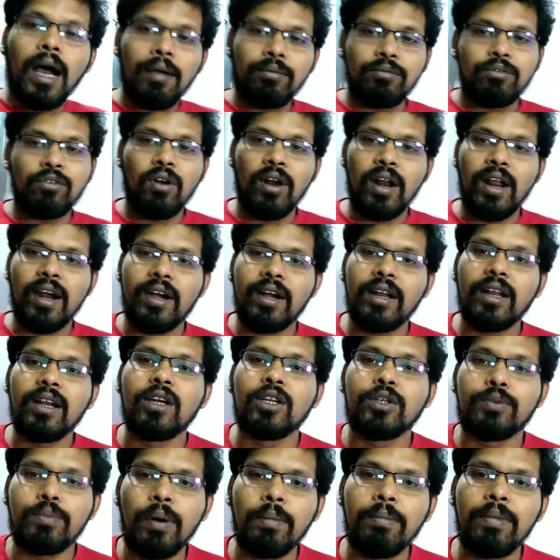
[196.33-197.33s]
I have to learn
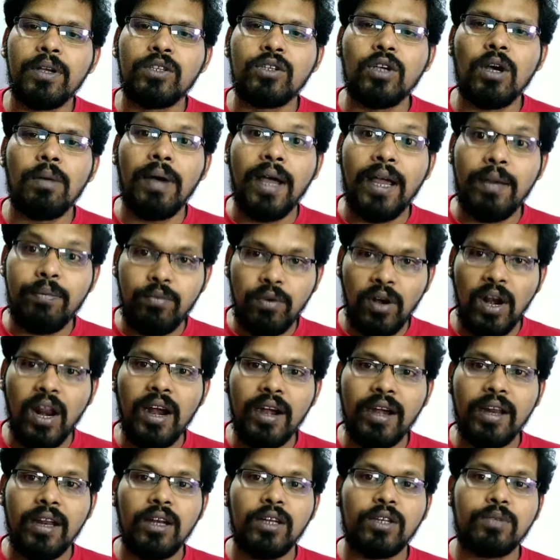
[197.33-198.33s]
English for my job. I have to
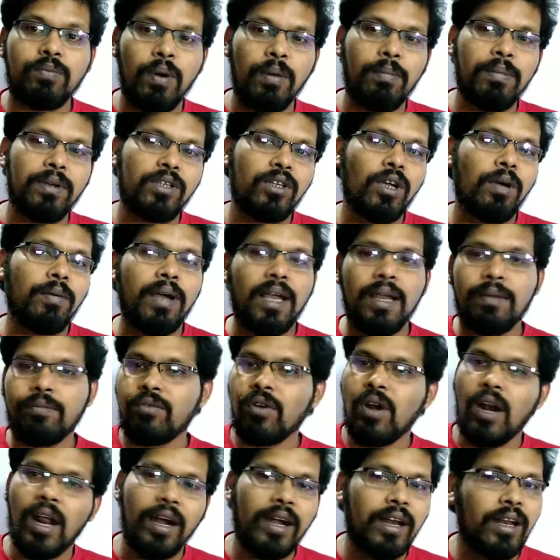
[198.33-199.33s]
learn English for my job. I have
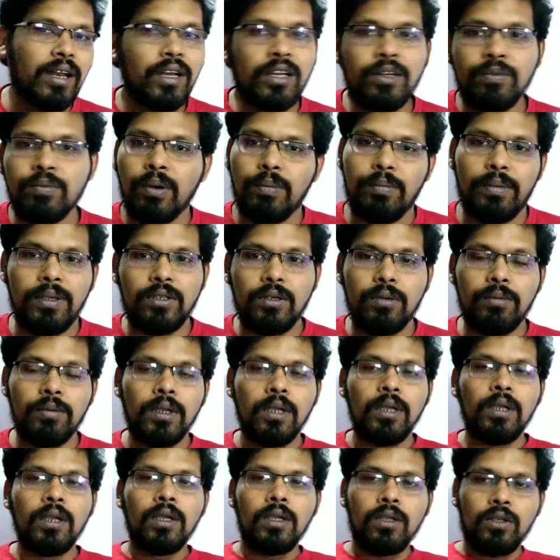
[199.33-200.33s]
to learn English for my job.
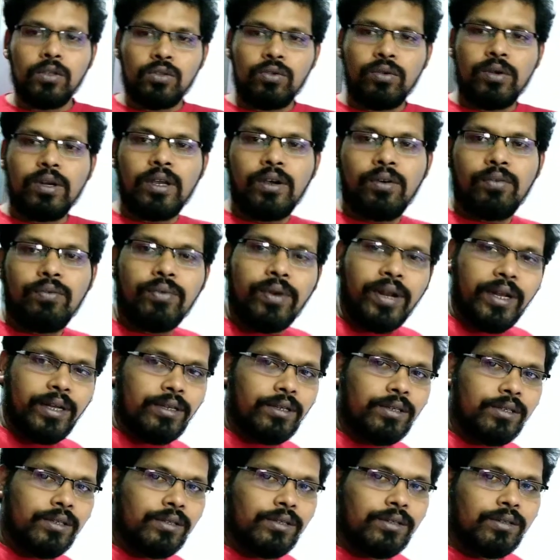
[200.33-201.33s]
So now
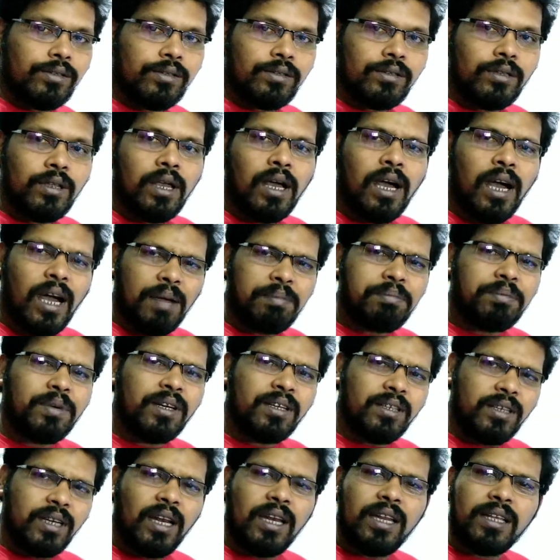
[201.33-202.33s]
friends,
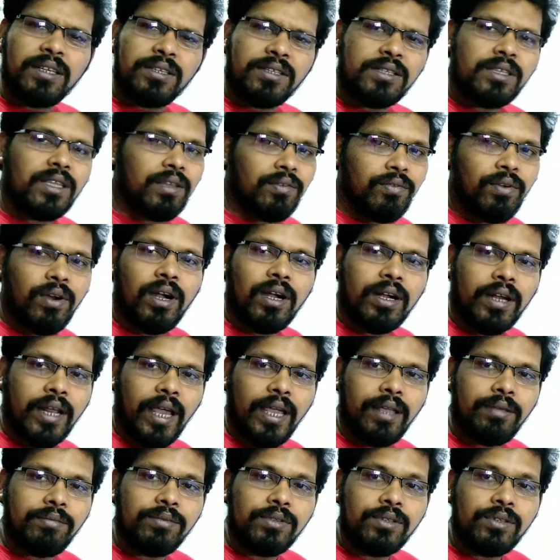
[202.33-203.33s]
after telling several
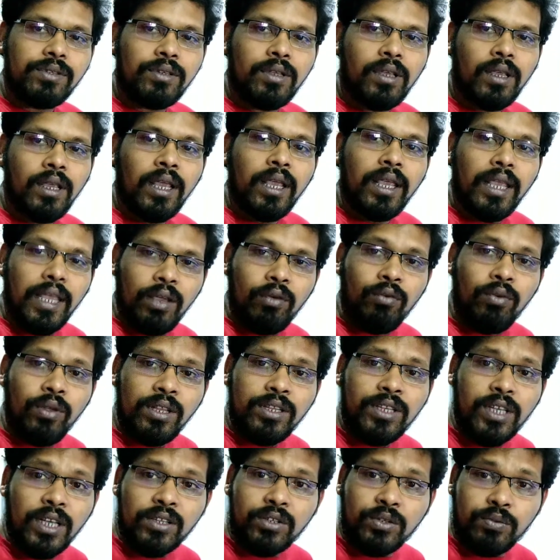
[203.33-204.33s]
times, you
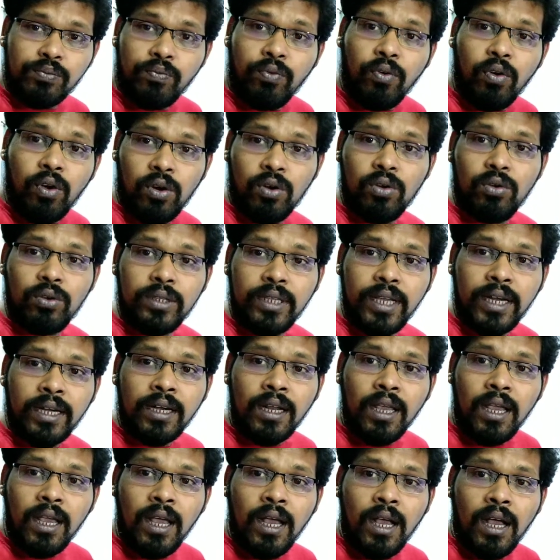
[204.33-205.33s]
will just follow
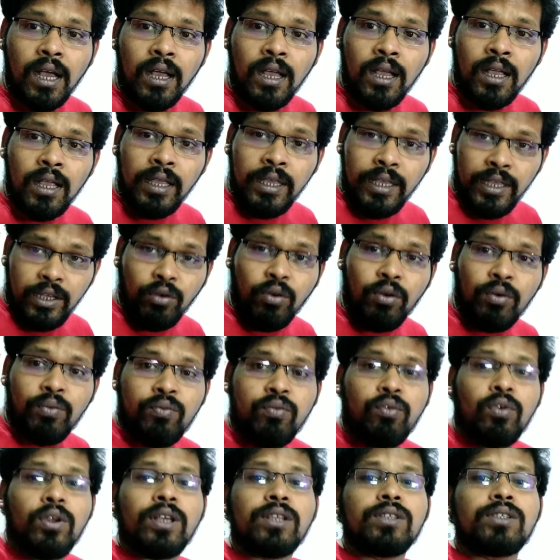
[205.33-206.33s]
that your
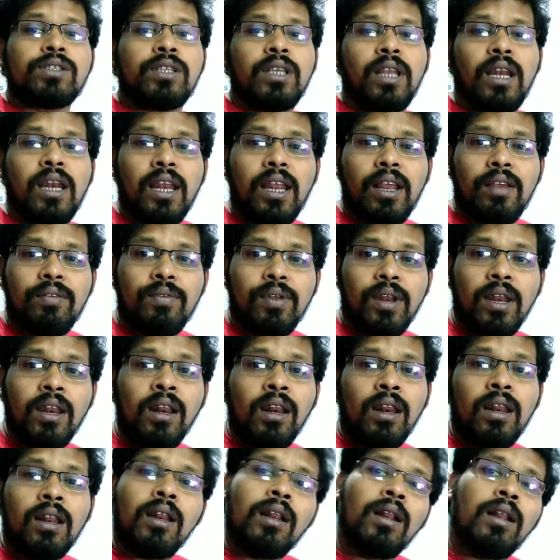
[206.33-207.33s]
fluency
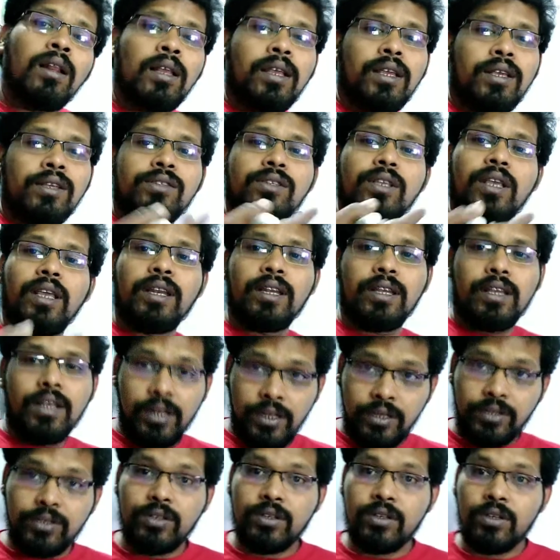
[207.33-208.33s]
level is
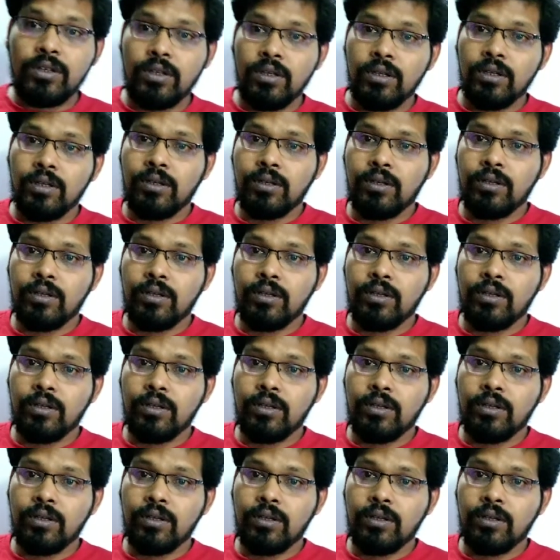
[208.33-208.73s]
increased